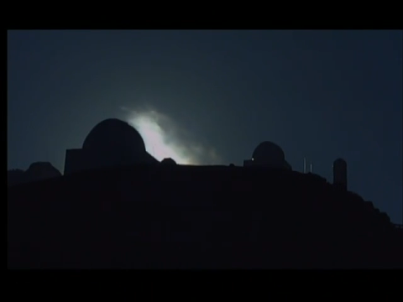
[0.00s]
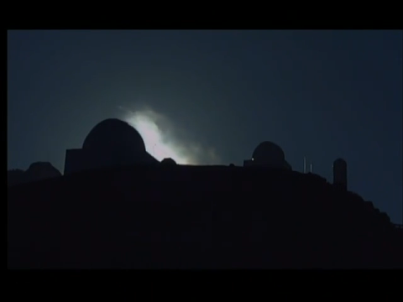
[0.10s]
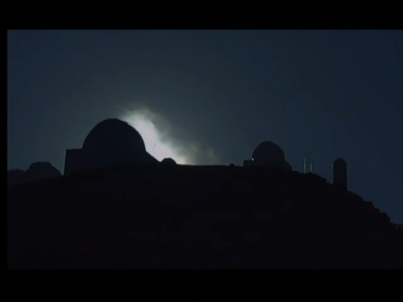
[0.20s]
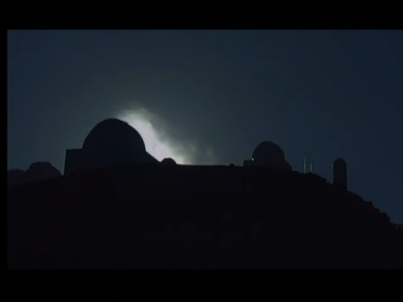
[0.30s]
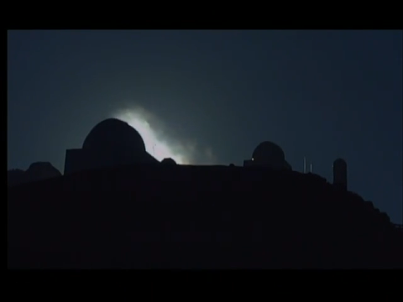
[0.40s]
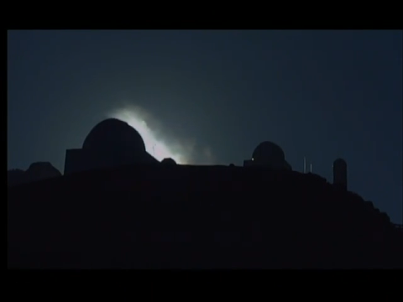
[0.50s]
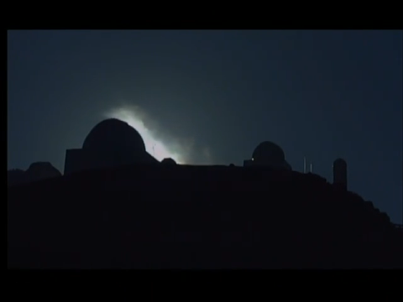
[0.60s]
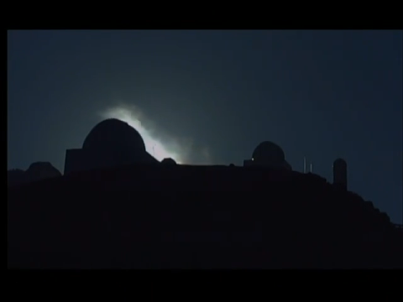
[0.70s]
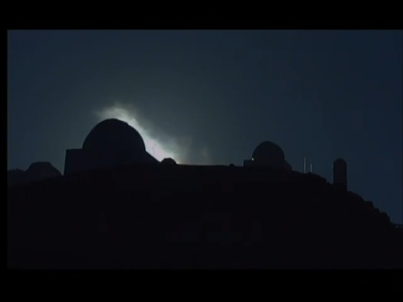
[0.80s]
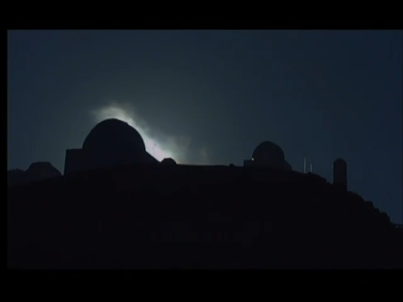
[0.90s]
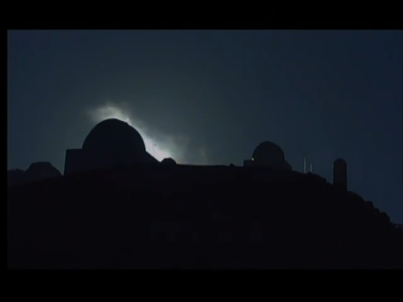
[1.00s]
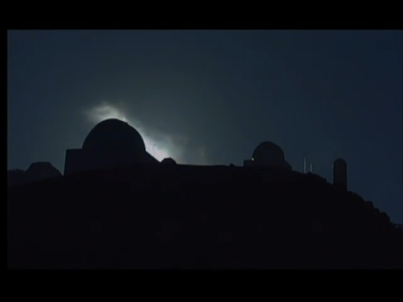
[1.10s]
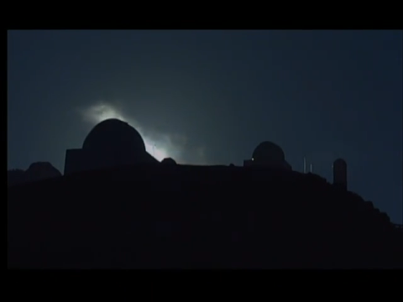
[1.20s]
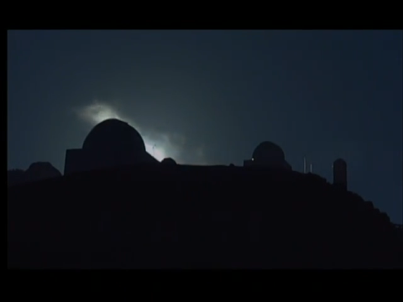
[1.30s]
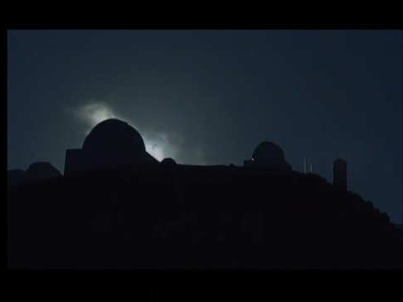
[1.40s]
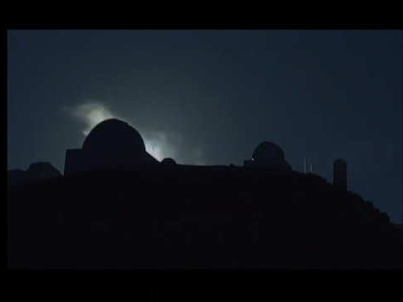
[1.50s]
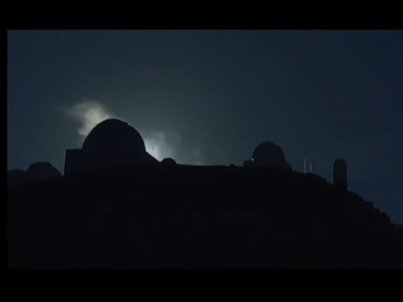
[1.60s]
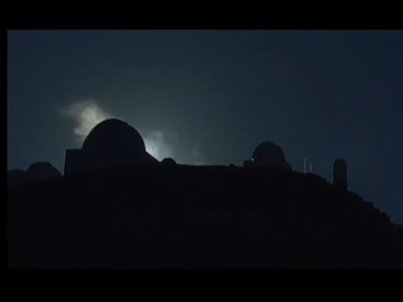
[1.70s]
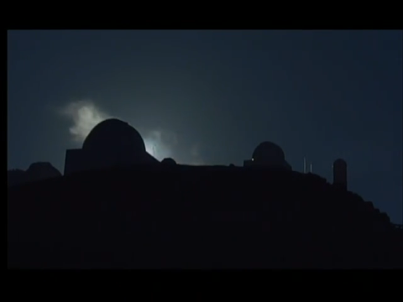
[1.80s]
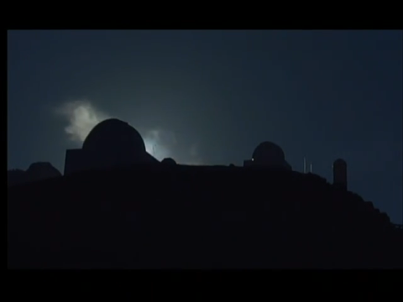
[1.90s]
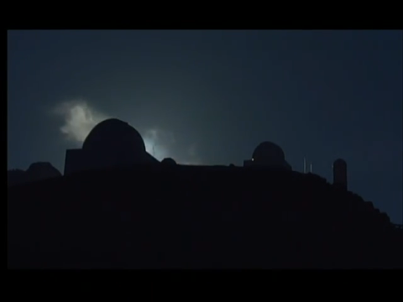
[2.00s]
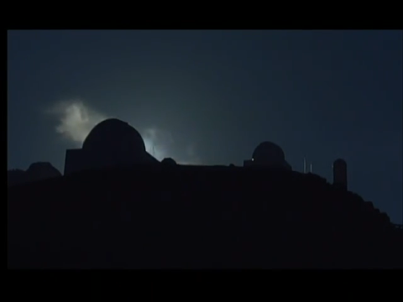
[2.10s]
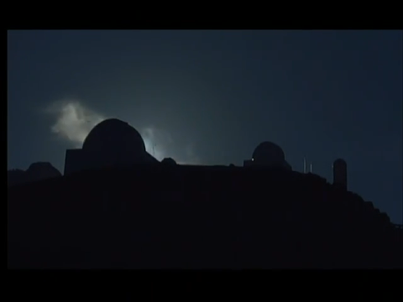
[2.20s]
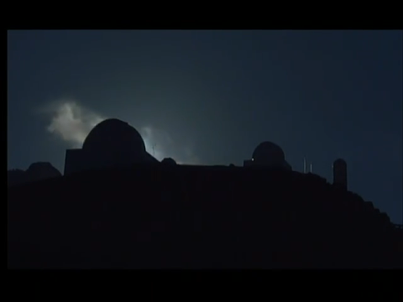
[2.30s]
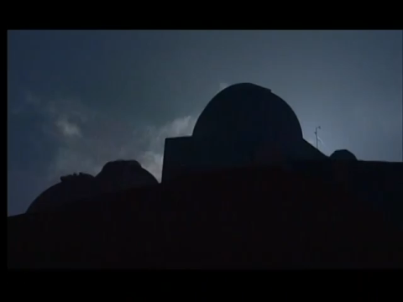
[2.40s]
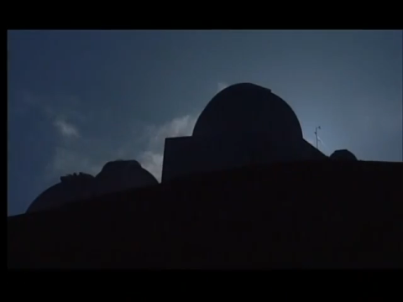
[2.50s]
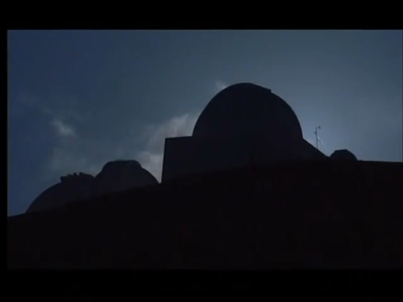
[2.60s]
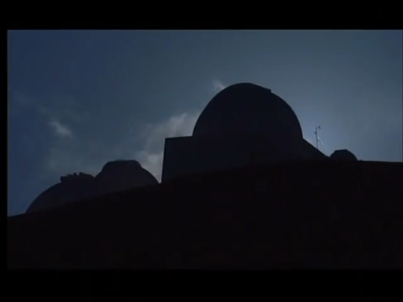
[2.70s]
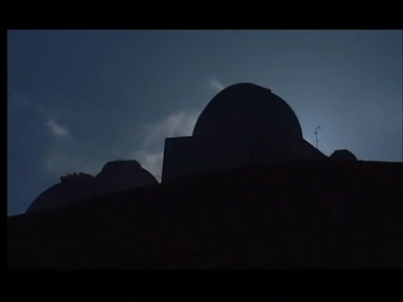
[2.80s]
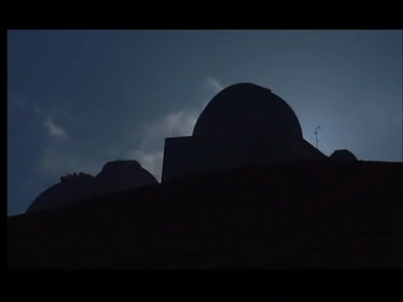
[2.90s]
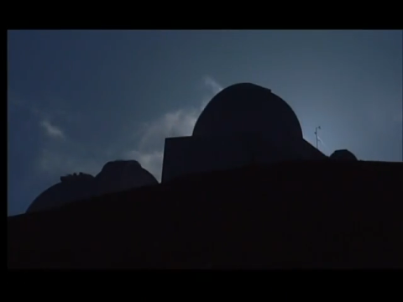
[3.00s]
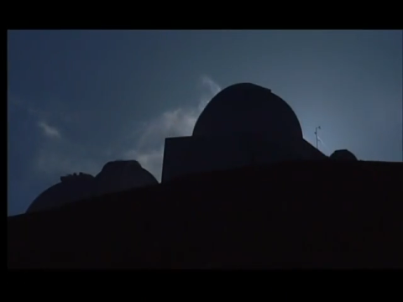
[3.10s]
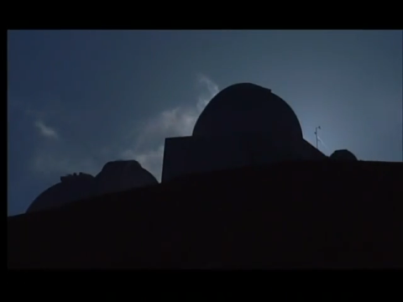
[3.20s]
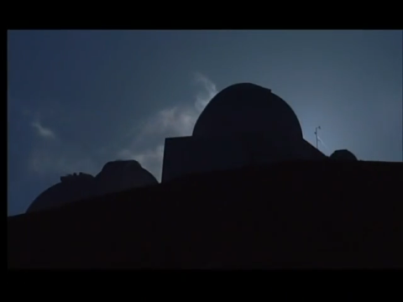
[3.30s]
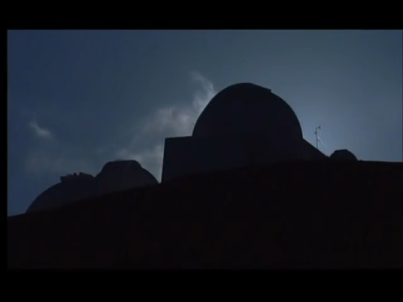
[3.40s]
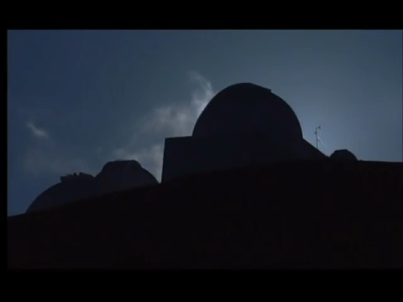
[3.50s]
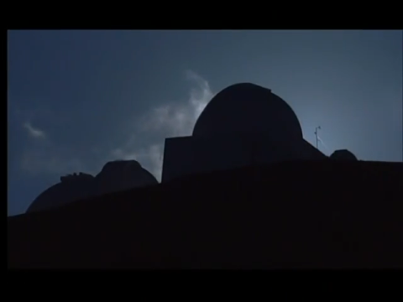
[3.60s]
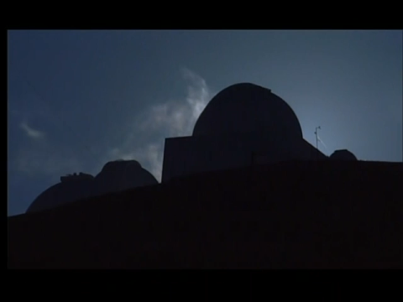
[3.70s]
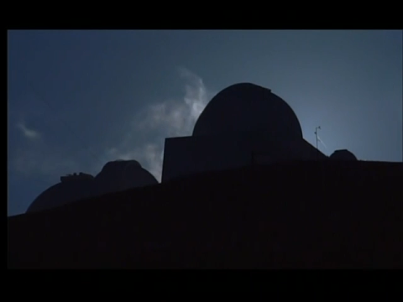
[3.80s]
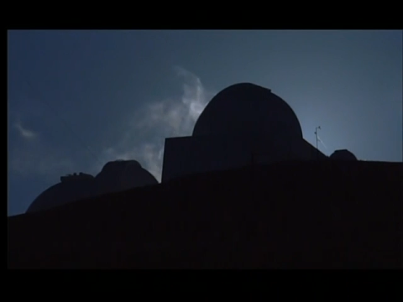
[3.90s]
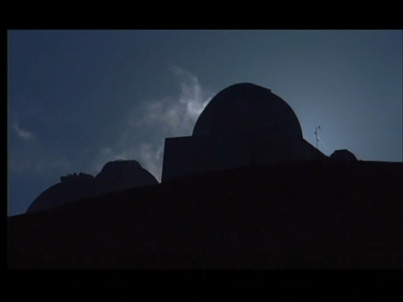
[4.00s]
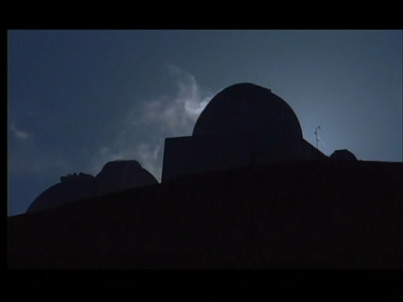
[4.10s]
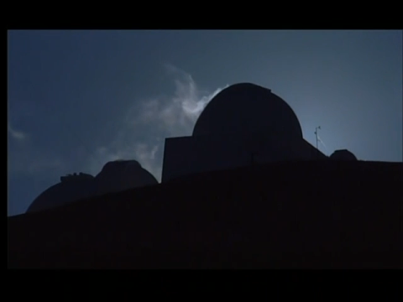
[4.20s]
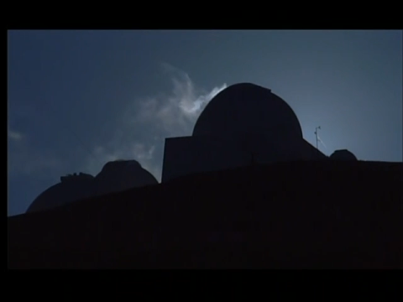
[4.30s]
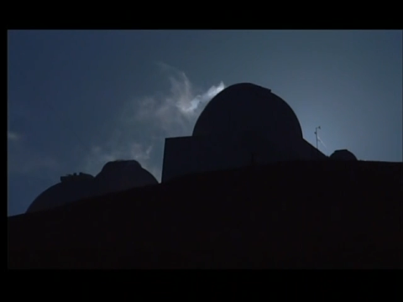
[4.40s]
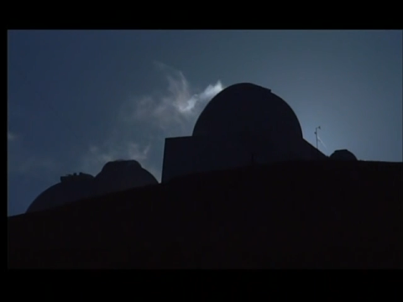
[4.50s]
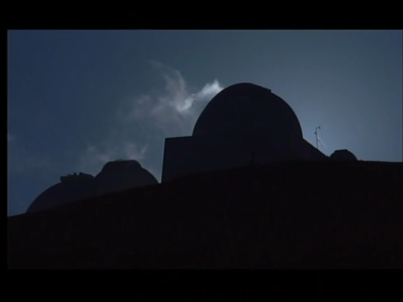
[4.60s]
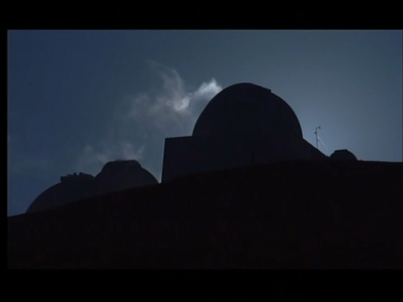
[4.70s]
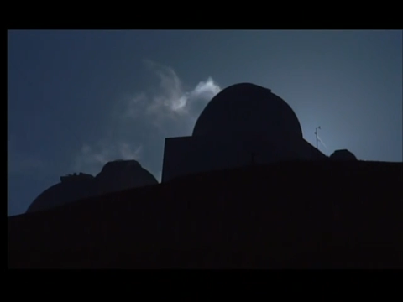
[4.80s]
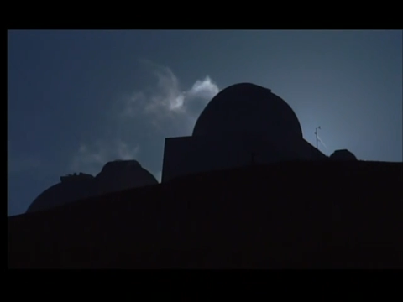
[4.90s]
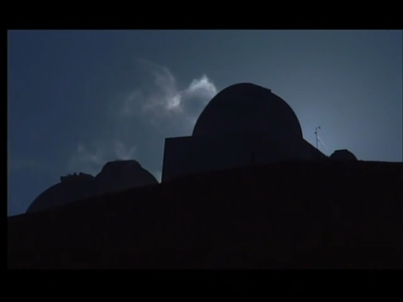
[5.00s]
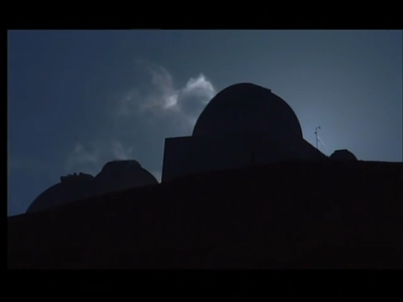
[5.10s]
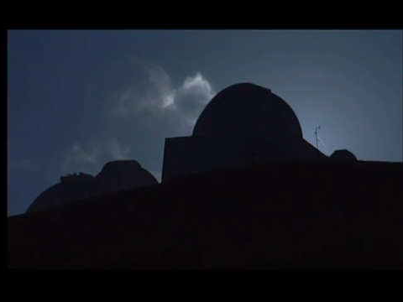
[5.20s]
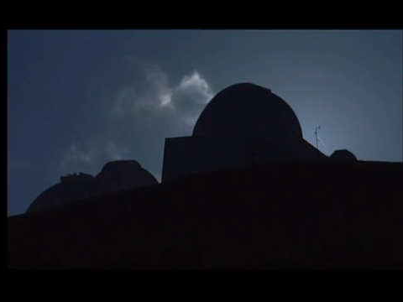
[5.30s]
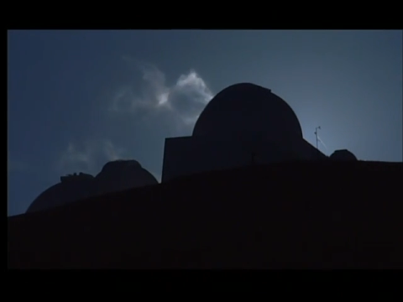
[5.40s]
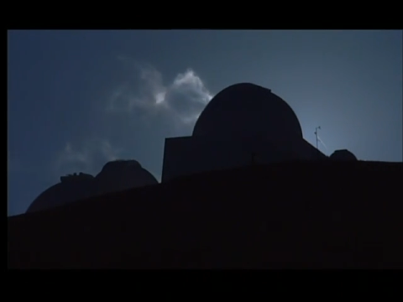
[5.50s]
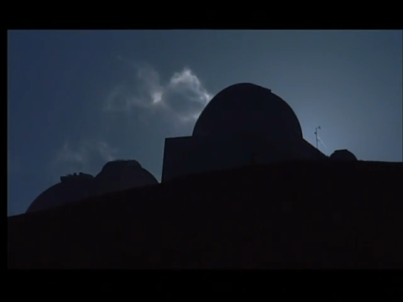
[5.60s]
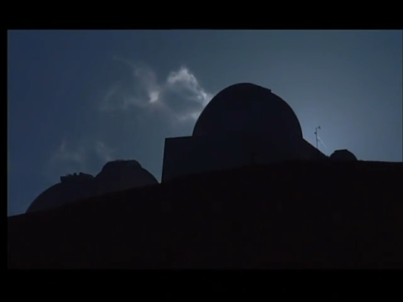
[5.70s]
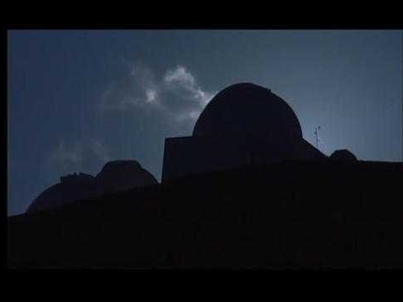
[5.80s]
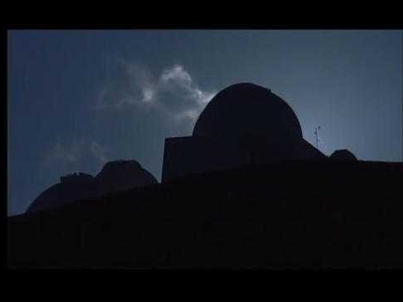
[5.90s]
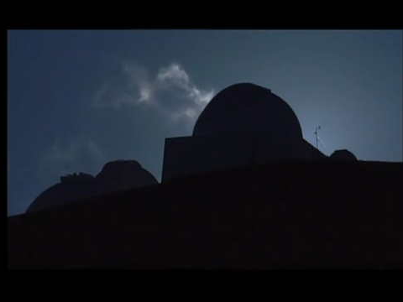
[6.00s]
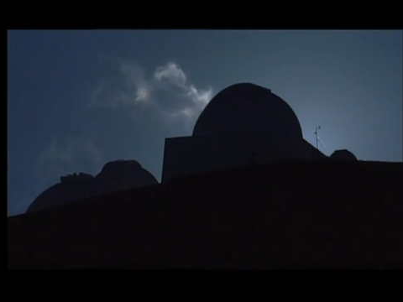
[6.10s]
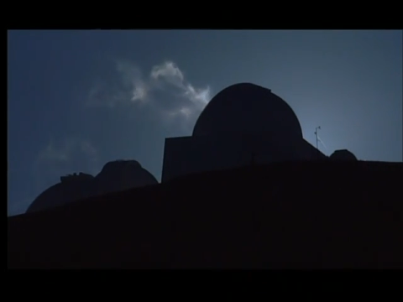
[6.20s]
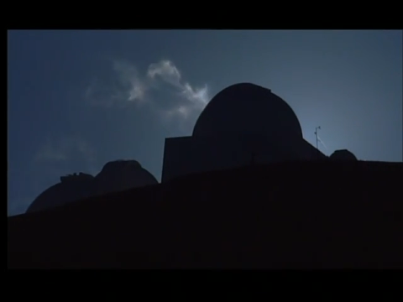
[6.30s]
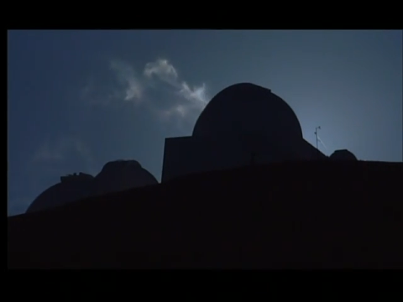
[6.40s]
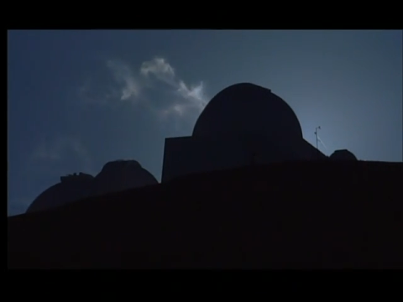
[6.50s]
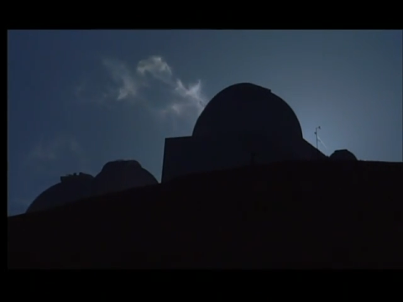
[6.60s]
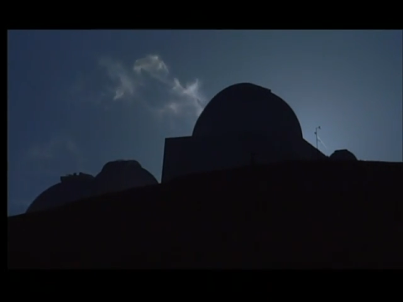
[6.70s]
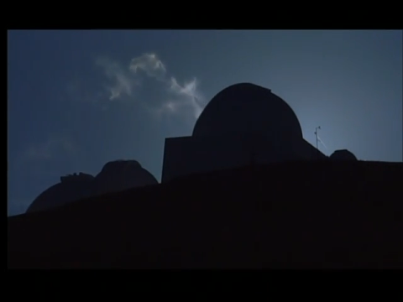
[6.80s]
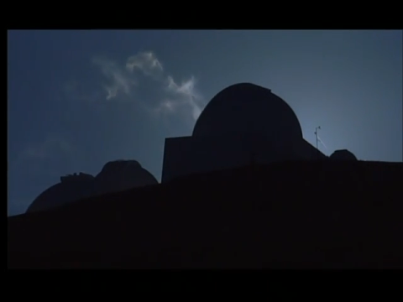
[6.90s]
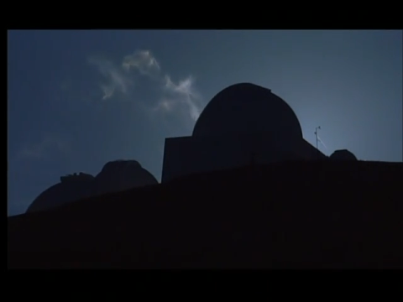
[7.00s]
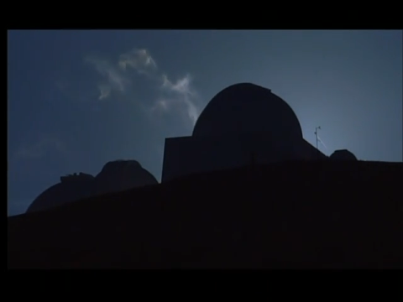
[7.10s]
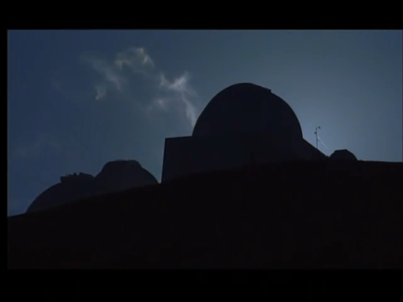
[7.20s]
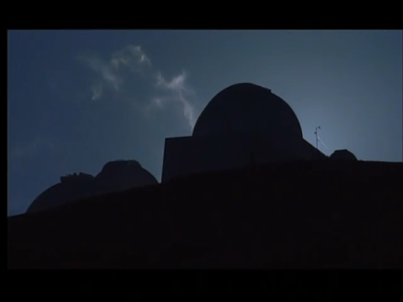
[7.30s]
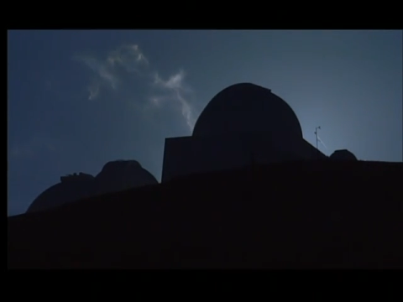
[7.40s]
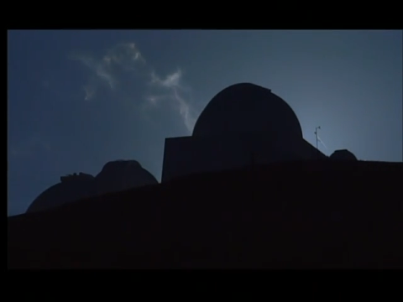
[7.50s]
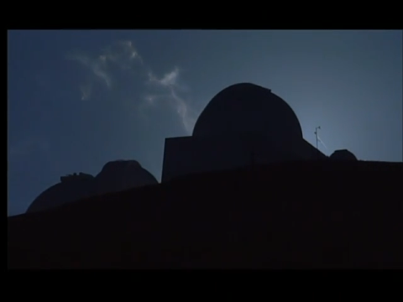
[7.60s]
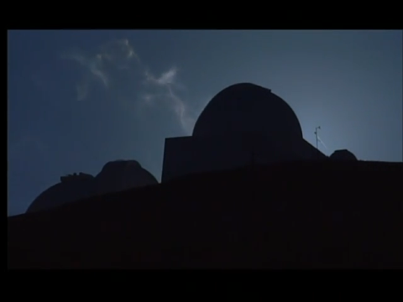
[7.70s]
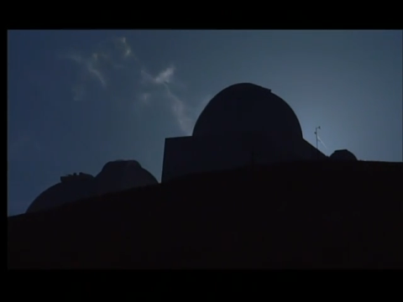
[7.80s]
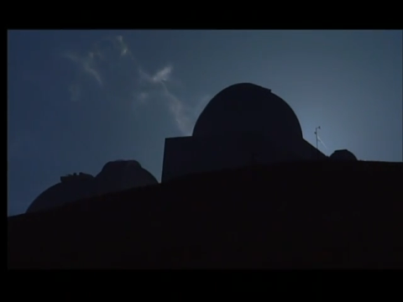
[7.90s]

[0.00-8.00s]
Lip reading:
[unreadable: no face in view]